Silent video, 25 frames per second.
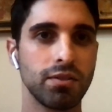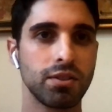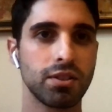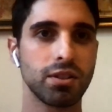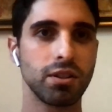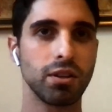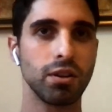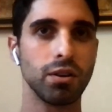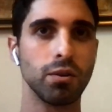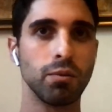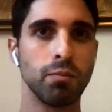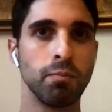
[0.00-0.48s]

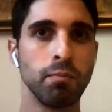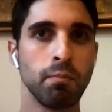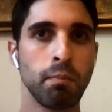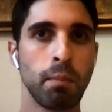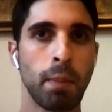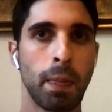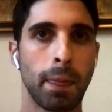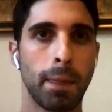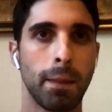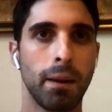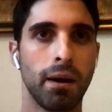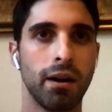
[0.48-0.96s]
So,
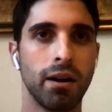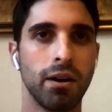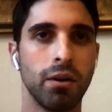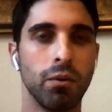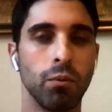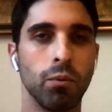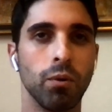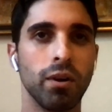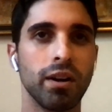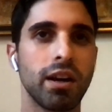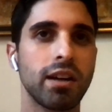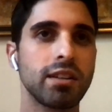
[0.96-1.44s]
uh,
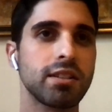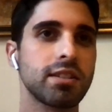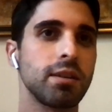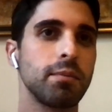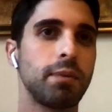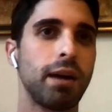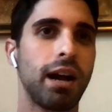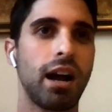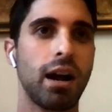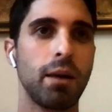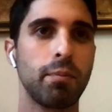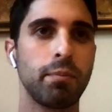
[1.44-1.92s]
what ends up
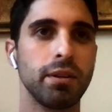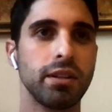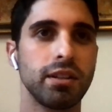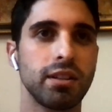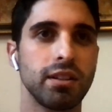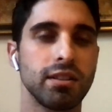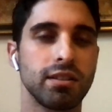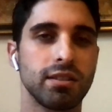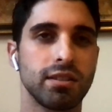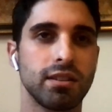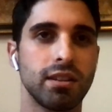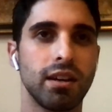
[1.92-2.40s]
happening
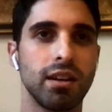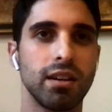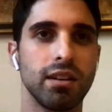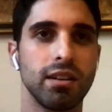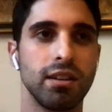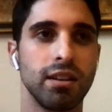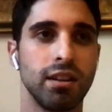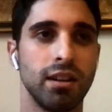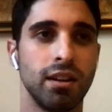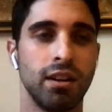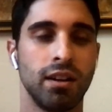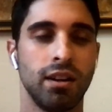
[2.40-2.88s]
is
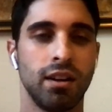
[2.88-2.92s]
that